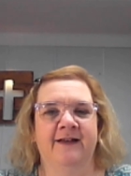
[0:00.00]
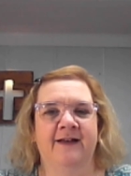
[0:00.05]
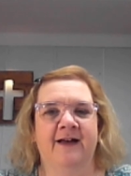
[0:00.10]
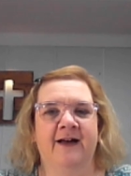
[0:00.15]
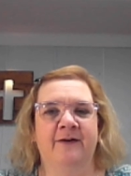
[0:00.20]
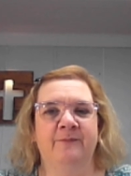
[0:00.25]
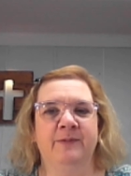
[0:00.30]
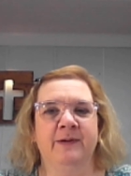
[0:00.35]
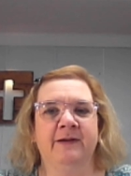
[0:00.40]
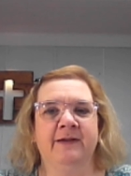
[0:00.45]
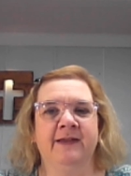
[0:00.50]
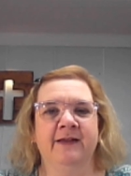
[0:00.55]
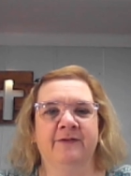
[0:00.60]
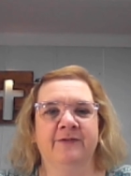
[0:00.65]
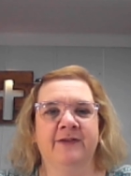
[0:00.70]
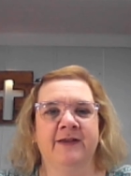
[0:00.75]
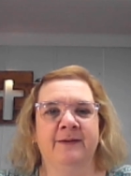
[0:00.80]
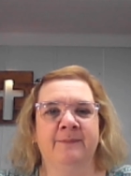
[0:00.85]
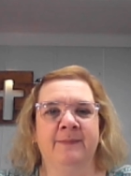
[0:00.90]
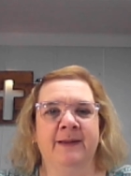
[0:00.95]
I've been
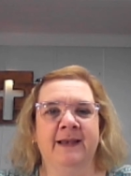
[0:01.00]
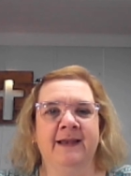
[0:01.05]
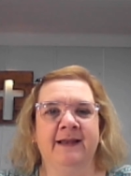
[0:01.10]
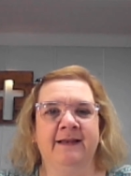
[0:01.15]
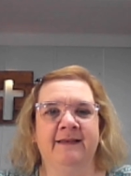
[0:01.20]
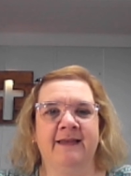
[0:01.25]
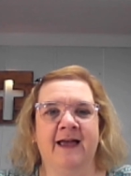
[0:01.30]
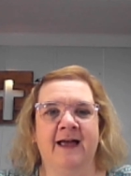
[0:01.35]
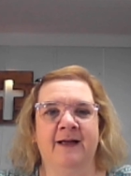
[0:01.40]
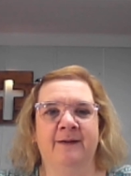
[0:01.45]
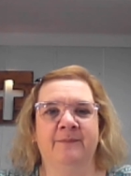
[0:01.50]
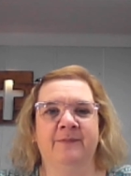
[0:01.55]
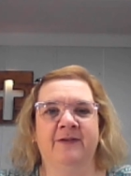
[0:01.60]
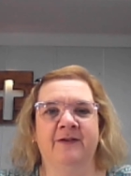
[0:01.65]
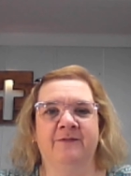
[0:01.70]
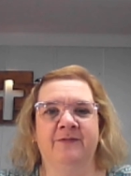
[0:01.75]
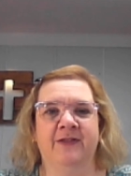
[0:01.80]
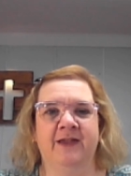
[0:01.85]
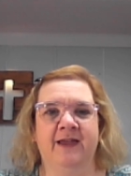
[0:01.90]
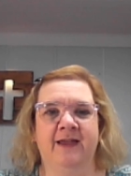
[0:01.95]
guilty many times
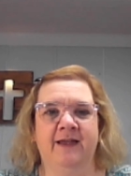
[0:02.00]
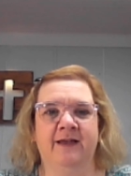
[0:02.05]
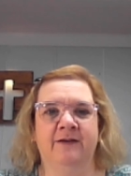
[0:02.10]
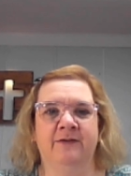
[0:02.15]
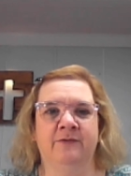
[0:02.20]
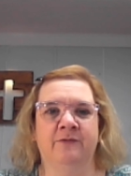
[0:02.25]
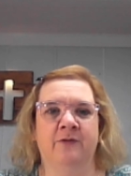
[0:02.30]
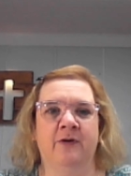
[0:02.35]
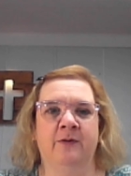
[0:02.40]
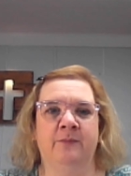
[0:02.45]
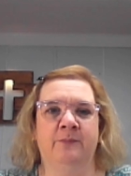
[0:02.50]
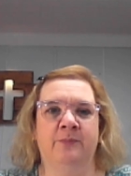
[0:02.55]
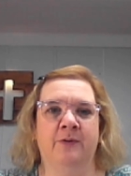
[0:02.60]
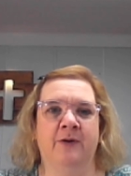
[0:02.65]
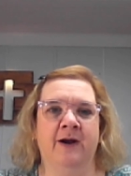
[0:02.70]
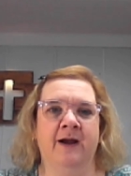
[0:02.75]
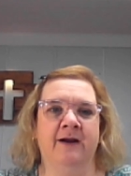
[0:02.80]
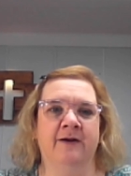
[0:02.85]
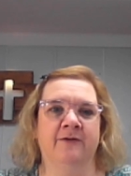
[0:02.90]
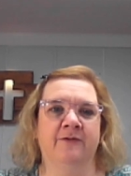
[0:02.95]
of the hit and run
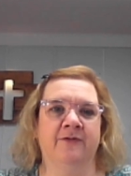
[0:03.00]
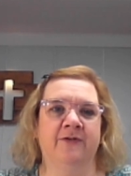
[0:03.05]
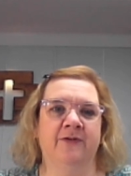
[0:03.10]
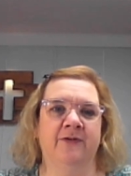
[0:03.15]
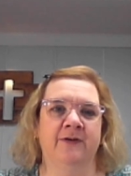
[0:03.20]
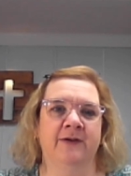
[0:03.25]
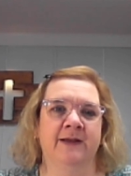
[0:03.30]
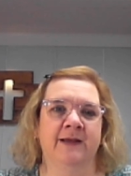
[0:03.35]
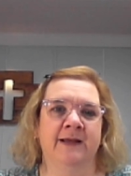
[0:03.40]
prayers,